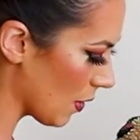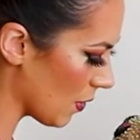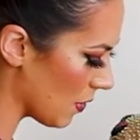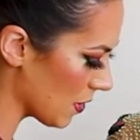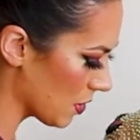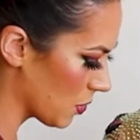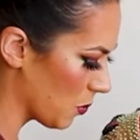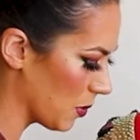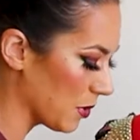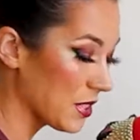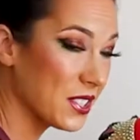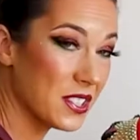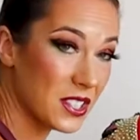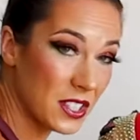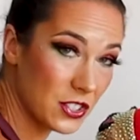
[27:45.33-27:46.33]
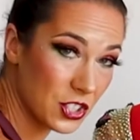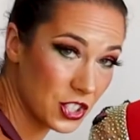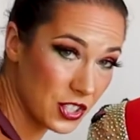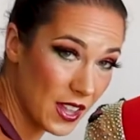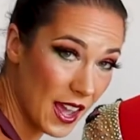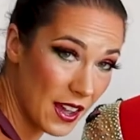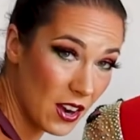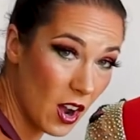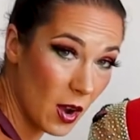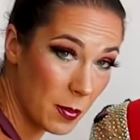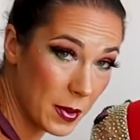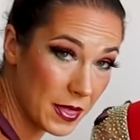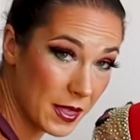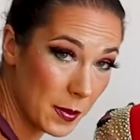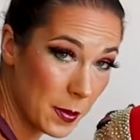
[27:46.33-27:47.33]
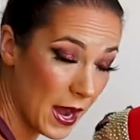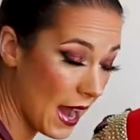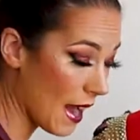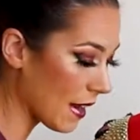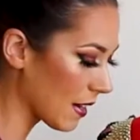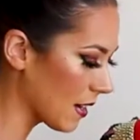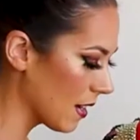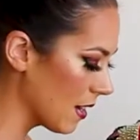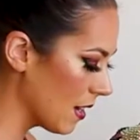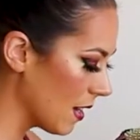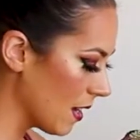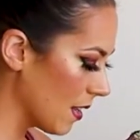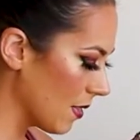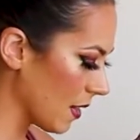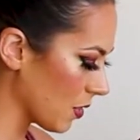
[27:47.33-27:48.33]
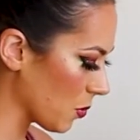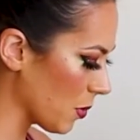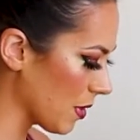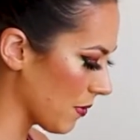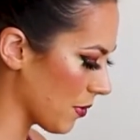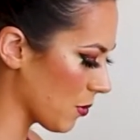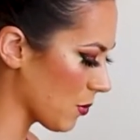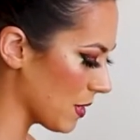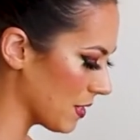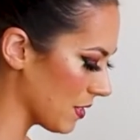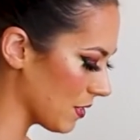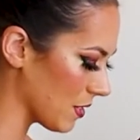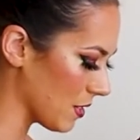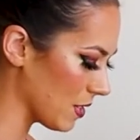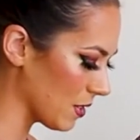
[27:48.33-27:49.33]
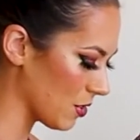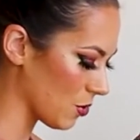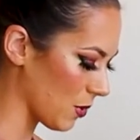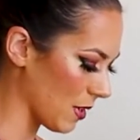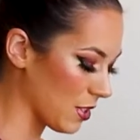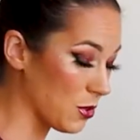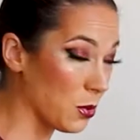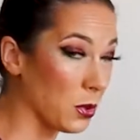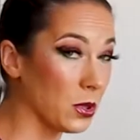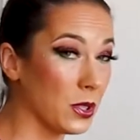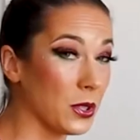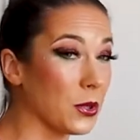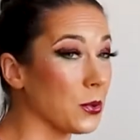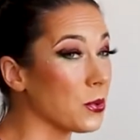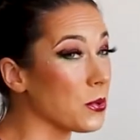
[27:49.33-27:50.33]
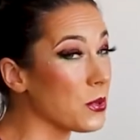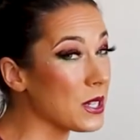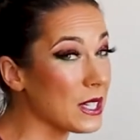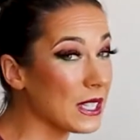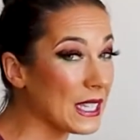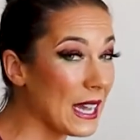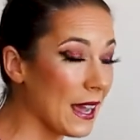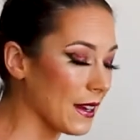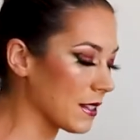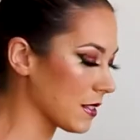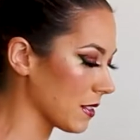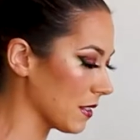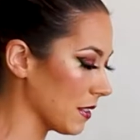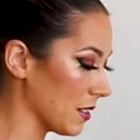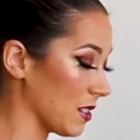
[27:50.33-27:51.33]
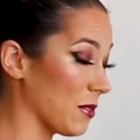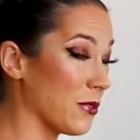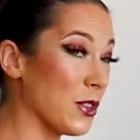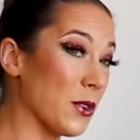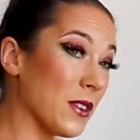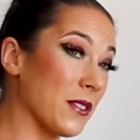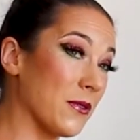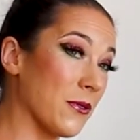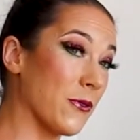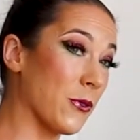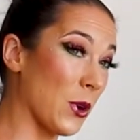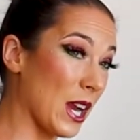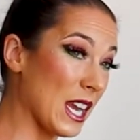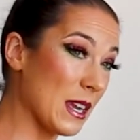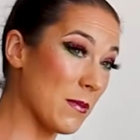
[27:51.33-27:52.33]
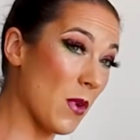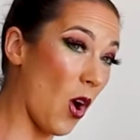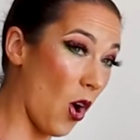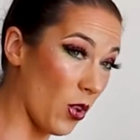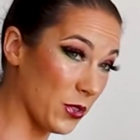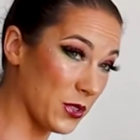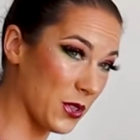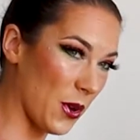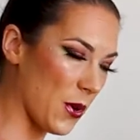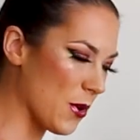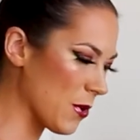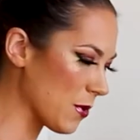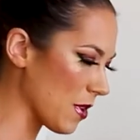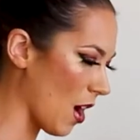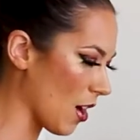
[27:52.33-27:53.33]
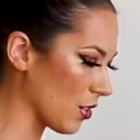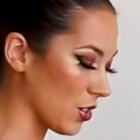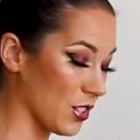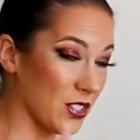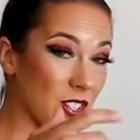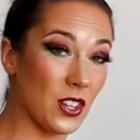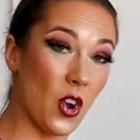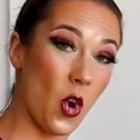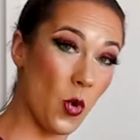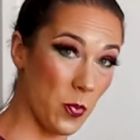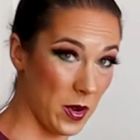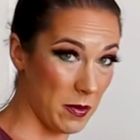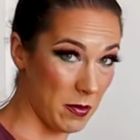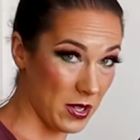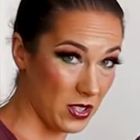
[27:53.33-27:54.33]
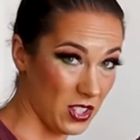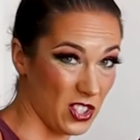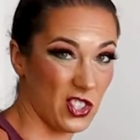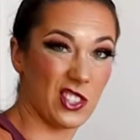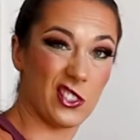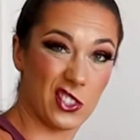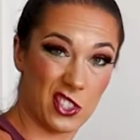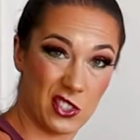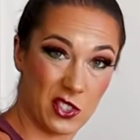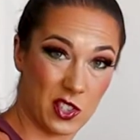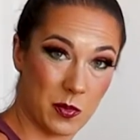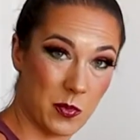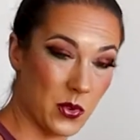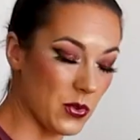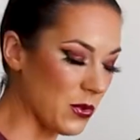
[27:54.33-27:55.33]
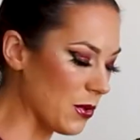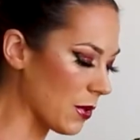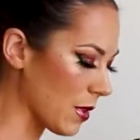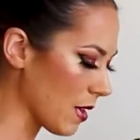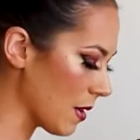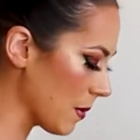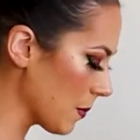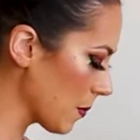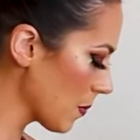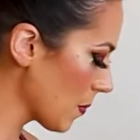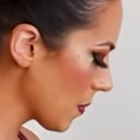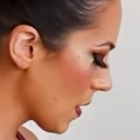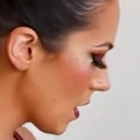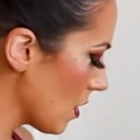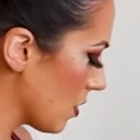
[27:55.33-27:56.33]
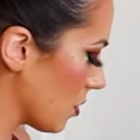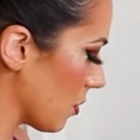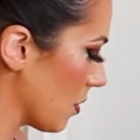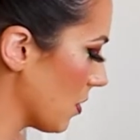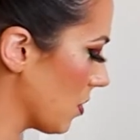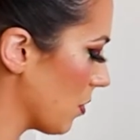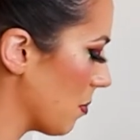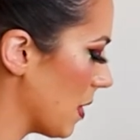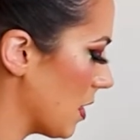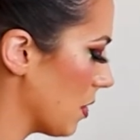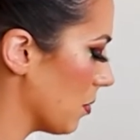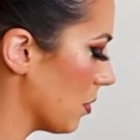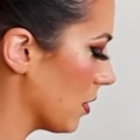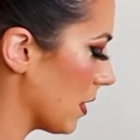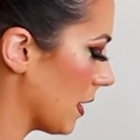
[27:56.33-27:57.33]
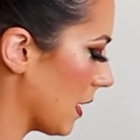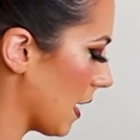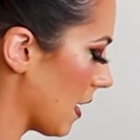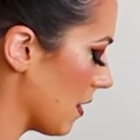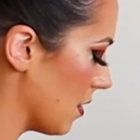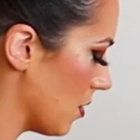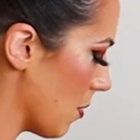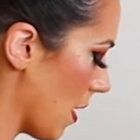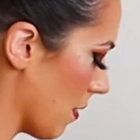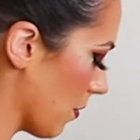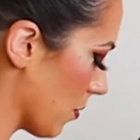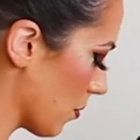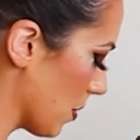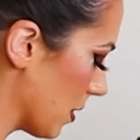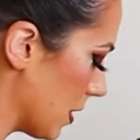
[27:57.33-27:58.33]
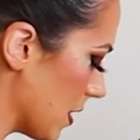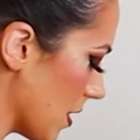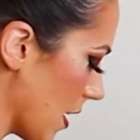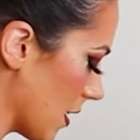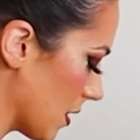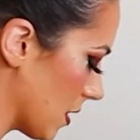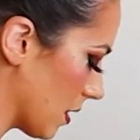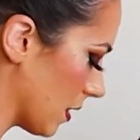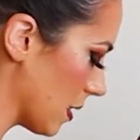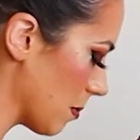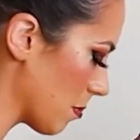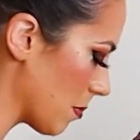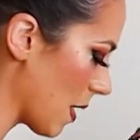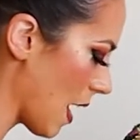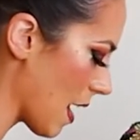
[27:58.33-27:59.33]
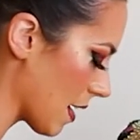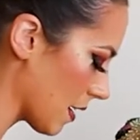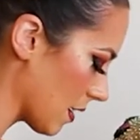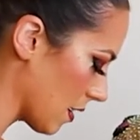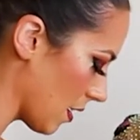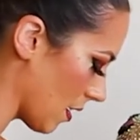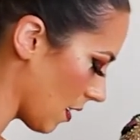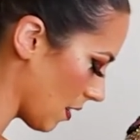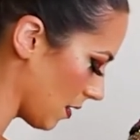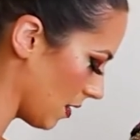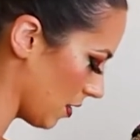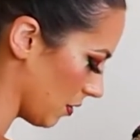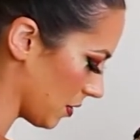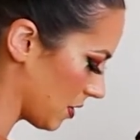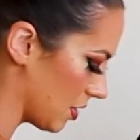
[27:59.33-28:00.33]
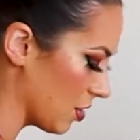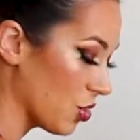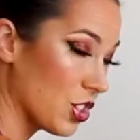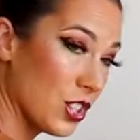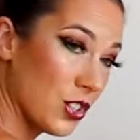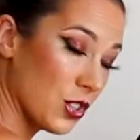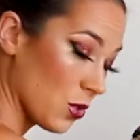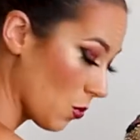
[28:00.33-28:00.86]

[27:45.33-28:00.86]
this will cinch that up in the back. That's one of the reasons this dress will look really excellent if you're in frame also, not just in open positions and smooth. So this will make you look like you have a really nice slim back. It'll cinch in your